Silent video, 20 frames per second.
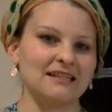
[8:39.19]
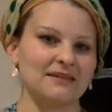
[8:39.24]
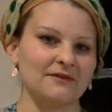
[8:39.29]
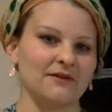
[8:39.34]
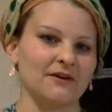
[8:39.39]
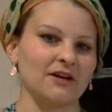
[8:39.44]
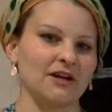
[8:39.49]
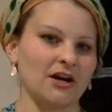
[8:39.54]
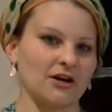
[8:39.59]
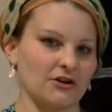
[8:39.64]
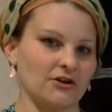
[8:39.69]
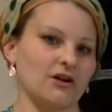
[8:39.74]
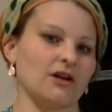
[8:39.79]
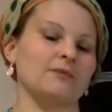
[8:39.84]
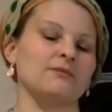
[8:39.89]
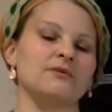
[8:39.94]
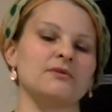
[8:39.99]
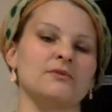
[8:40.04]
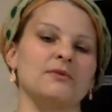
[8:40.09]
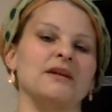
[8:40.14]
different
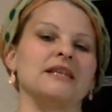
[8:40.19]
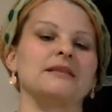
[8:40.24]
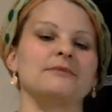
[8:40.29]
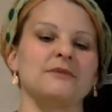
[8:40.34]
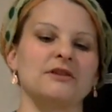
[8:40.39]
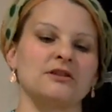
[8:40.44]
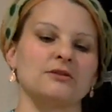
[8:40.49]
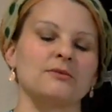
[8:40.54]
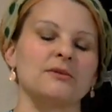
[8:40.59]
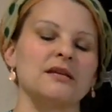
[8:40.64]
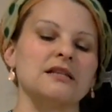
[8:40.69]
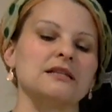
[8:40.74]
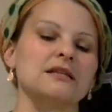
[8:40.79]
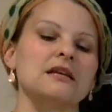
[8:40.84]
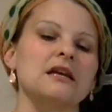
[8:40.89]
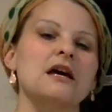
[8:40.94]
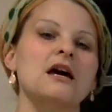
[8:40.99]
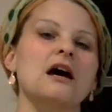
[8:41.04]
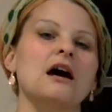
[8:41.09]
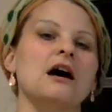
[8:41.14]
underarm to waist measurements.
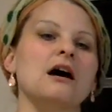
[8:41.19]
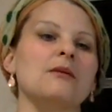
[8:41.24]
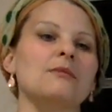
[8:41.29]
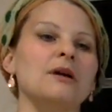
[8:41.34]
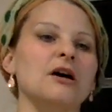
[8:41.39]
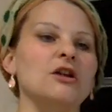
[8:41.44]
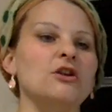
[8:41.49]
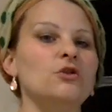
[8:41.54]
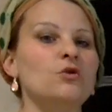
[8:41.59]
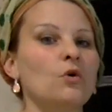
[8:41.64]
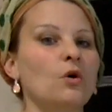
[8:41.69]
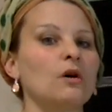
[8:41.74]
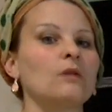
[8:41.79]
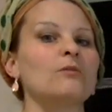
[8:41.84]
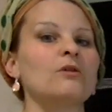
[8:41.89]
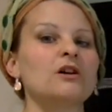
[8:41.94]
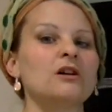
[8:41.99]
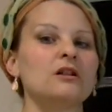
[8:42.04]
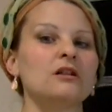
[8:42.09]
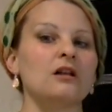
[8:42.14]
A
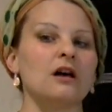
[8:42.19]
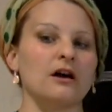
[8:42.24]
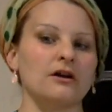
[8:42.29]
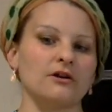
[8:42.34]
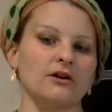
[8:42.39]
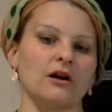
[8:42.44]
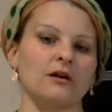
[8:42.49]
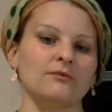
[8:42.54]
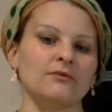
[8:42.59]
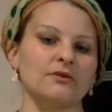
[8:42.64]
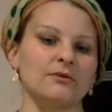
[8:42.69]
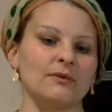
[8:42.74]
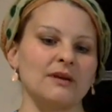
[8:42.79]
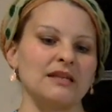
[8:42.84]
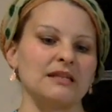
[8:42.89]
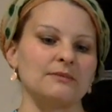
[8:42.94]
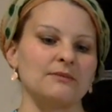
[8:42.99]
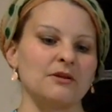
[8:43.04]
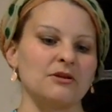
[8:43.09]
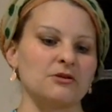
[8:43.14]
normal underarm to
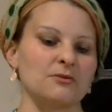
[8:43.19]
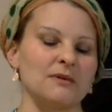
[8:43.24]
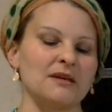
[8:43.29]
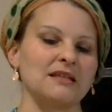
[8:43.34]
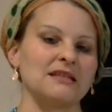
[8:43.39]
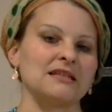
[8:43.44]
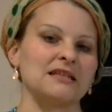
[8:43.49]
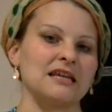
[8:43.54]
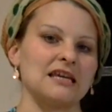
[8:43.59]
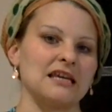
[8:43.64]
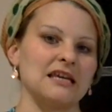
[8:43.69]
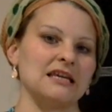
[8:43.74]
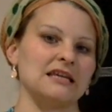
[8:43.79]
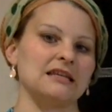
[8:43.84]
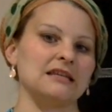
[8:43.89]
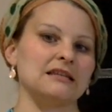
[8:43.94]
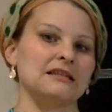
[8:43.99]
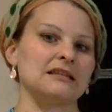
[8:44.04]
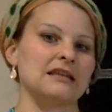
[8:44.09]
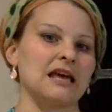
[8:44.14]
waist measurement
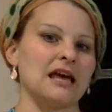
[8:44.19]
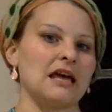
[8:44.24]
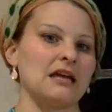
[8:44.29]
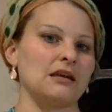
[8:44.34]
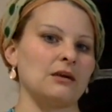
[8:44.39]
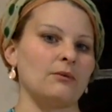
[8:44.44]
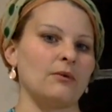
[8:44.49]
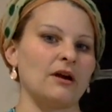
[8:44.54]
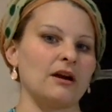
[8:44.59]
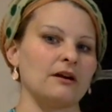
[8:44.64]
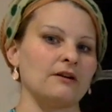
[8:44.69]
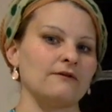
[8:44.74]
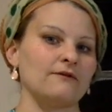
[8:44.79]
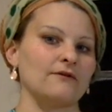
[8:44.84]
is anywhere